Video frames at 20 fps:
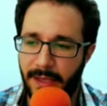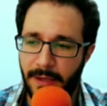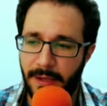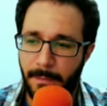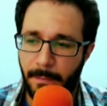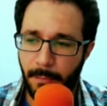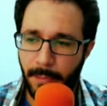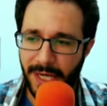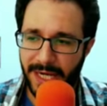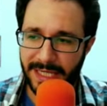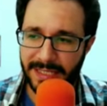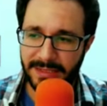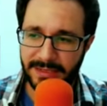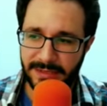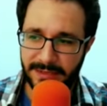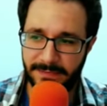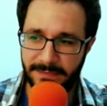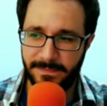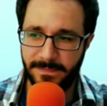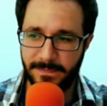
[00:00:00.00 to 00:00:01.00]

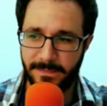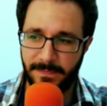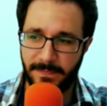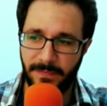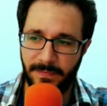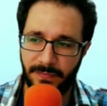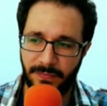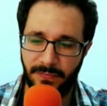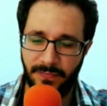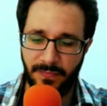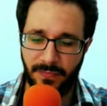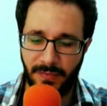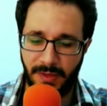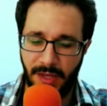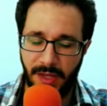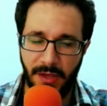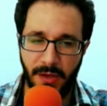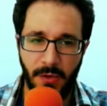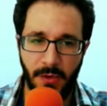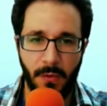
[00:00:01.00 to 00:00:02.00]
But
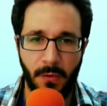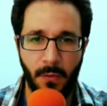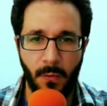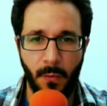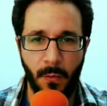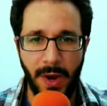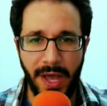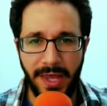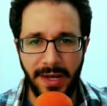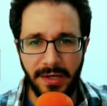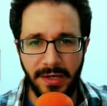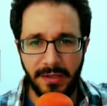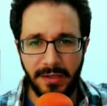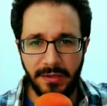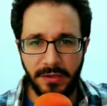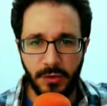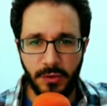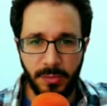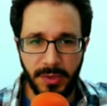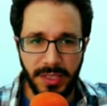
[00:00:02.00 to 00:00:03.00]
when
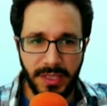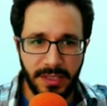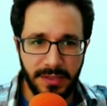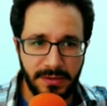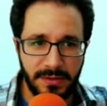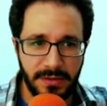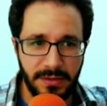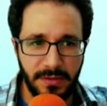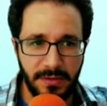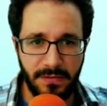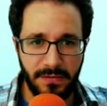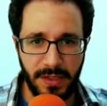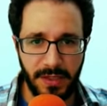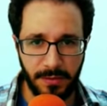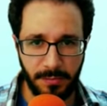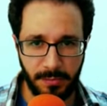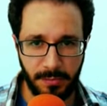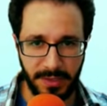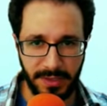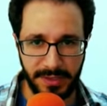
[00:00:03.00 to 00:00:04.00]
you begin to
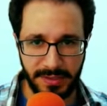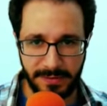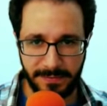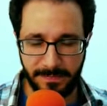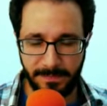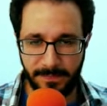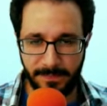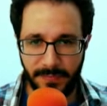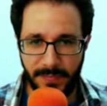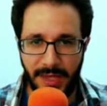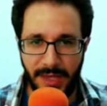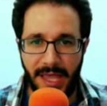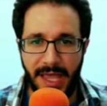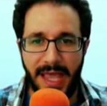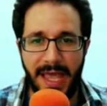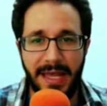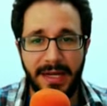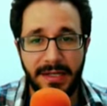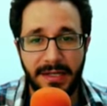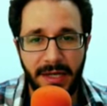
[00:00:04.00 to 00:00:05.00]
develop it,
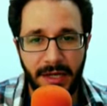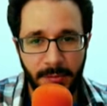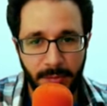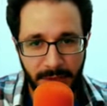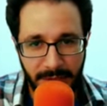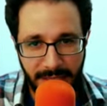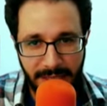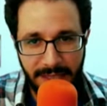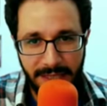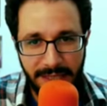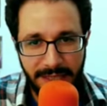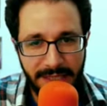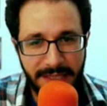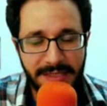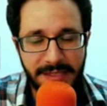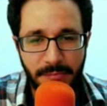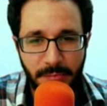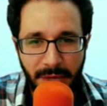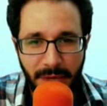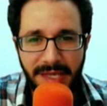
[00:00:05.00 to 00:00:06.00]
and Kabbalah
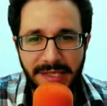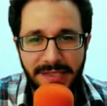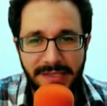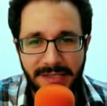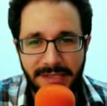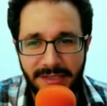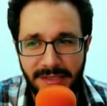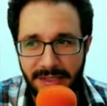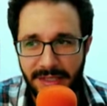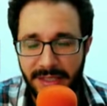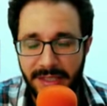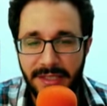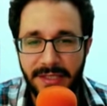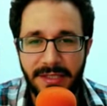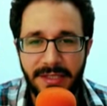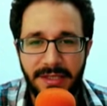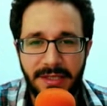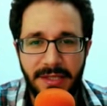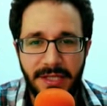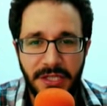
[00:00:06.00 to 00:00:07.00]
is basically
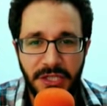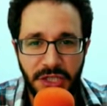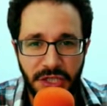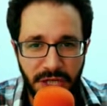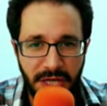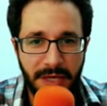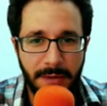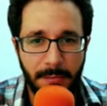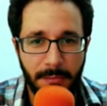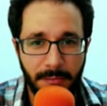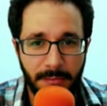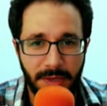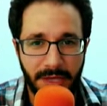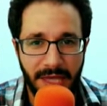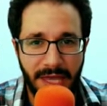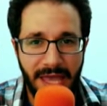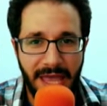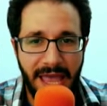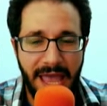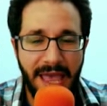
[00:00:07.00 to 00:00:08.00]
the gym
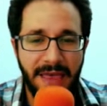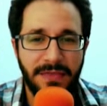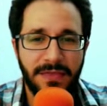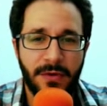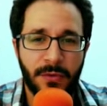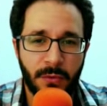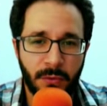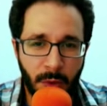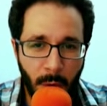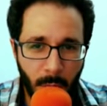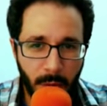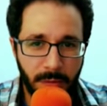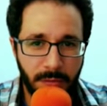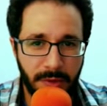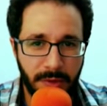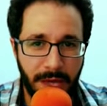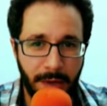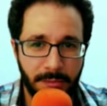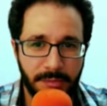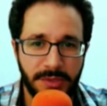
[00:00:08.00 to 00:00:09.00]
and the
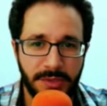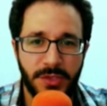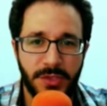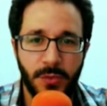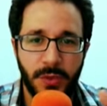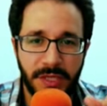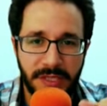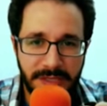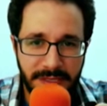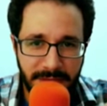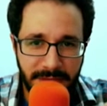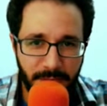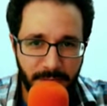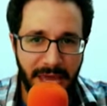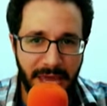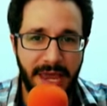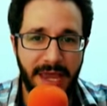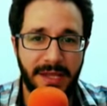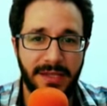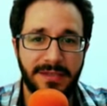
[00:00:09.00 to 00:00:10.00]
roadmap to
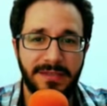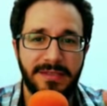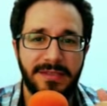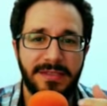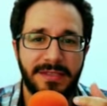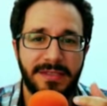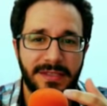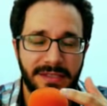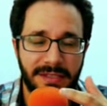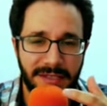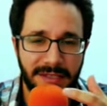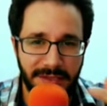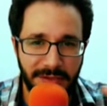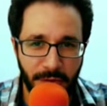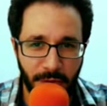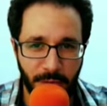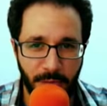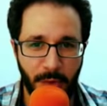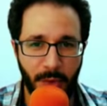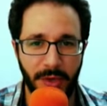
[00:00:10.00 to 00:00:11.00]
expand
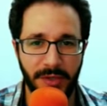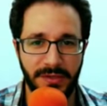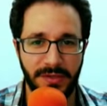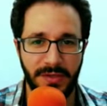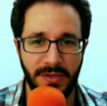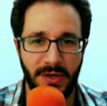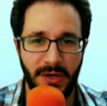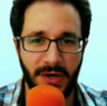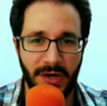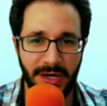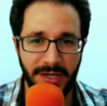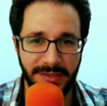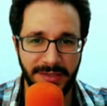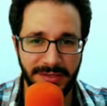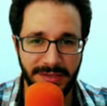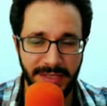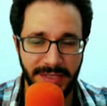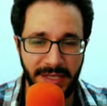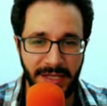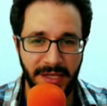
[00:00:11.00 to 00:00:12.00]
your point in the heart.
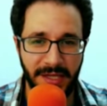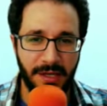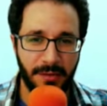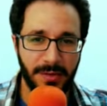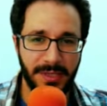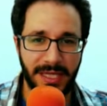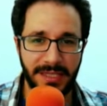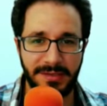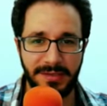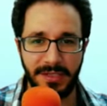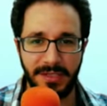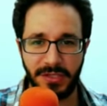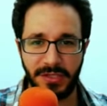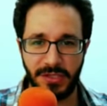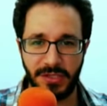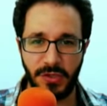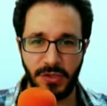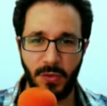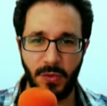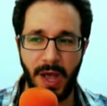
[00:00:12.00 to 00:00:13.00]
Kabbalah
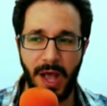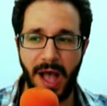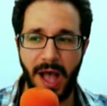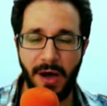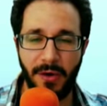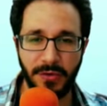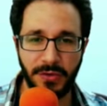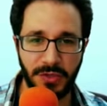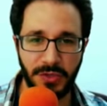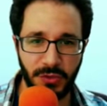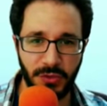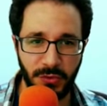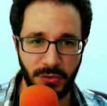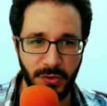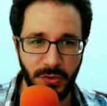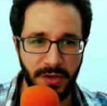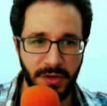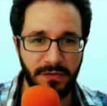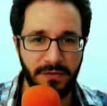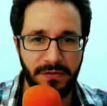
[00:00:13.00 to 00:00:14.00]
teaches you how to
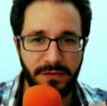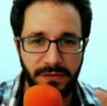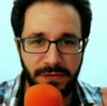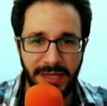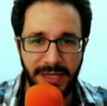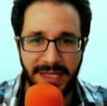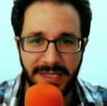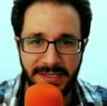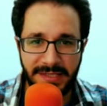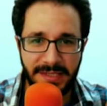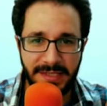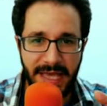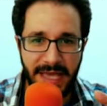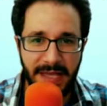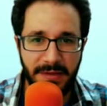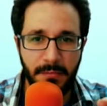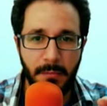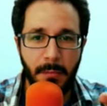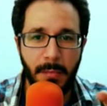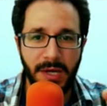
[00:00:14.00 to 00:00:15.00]
flex
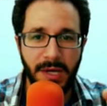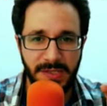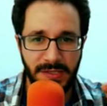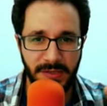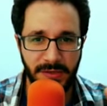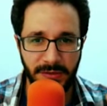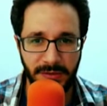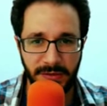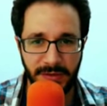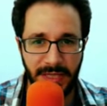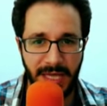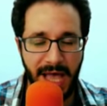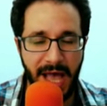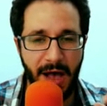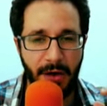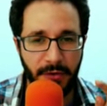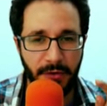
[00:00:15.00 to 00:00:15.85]
that muscle, how to